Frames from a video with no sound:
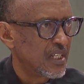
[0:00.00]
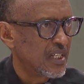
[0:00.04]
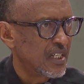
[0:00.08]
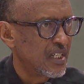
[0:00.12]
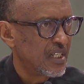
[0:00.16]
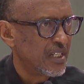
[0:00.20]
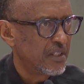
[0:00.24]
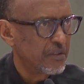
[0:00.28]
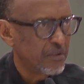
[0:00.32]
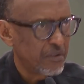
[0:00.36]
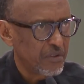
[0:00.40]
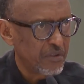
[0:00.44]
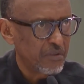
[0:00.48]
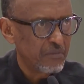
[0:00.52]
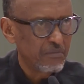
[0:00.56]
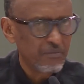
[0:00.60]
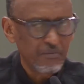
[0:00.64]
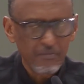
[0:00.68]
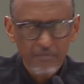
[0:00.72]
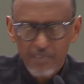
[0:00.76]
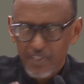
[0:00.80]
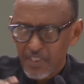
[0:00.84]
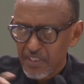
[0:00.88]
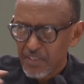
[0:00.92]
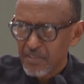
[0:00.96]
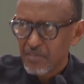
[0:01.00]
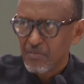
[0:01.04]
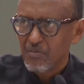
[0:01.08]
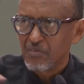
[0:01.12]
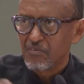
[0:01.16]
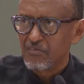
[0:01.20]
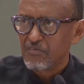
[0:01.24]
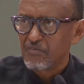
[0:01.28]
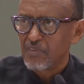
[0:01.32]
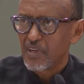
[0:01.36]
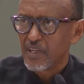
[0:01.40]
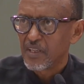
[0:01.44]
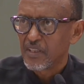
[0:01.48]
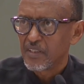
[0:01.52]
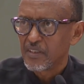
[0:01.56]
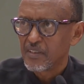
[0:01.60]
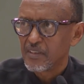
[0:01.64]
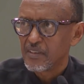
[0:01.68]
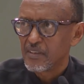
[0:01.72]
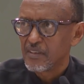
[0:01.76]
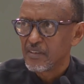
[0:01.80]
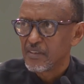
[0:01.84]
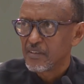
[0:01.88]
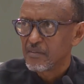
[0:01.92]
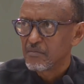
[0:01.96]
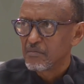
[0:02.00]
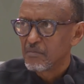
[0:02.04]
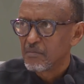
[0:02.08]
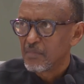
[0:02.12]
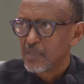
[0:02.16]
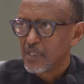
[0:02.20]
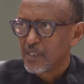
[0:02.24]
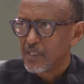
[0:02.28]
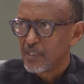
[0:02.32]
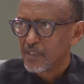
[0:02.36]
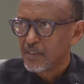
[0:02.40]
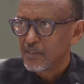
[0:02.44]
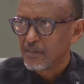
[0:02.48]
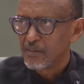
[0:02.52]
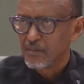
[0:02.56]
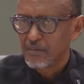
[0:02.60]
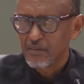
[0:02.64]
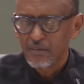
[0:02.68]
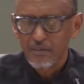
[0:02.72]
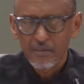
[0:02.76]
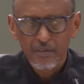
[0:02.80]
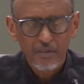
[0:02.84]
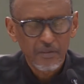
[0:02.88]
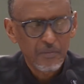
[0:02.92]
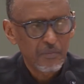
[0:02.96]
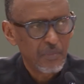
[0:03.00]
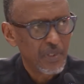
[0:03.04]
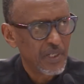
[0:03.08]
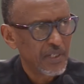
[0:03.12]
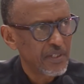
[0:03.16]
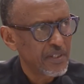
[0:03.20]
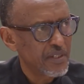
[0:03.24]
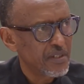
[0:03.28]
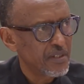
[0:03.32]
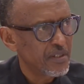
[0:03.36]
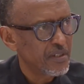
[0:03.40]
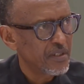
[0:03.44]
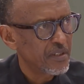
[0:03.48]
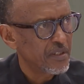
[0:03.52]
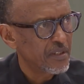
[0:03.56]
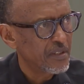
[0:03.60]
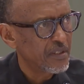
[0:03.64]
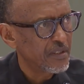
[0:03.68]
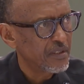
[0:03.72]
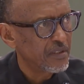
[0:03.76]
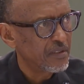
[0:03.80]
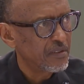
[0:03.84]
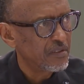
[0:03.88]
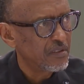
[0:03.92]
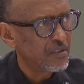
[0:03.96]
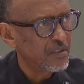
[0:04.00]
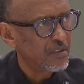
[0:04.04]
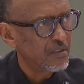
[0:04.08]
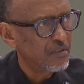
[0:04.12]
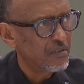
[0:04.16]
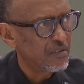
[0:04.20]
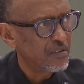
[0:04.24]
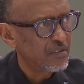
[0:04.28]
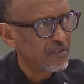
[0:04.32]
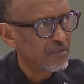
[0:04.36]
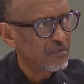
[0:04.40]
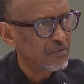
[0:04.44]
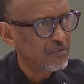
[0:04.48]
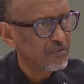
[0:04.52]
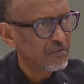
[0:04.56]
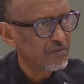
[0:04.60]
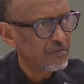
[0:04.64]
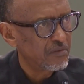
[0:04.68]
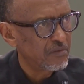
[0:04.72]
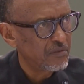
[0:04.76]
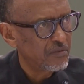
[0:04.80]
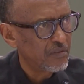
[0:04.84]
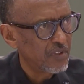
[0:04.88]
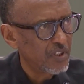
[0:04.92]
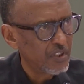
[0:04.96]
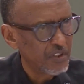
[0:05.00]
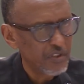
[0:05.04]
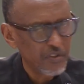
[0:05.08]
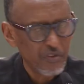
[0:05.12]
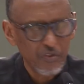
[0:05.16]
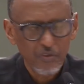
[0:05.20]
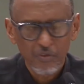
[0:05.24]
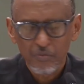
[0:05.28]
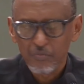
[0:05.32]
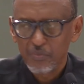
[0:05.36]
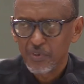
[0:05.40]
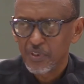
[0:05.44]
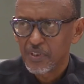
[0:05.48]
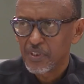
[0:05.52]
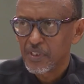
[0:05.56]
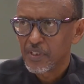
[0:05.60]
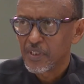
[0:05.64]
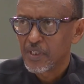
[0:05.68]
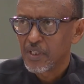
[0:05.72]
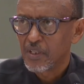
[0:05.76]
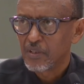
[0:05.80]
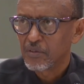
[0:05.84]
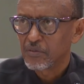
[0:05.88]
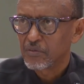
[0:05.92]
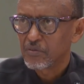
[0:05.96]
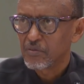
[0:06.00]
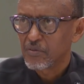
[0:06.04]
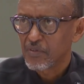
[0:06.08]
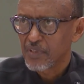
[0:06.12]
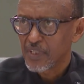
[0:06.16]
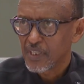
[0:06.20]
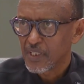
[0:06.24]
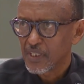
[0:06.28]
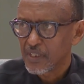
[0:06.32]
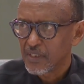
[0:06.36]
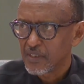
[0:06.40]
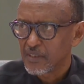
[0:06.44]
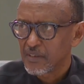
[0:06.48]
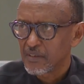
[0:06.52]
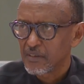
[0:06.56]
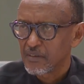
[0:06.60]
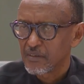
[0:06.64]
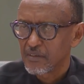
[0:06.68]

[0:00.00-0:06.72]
I'll just confine my remarks a little bit now to that.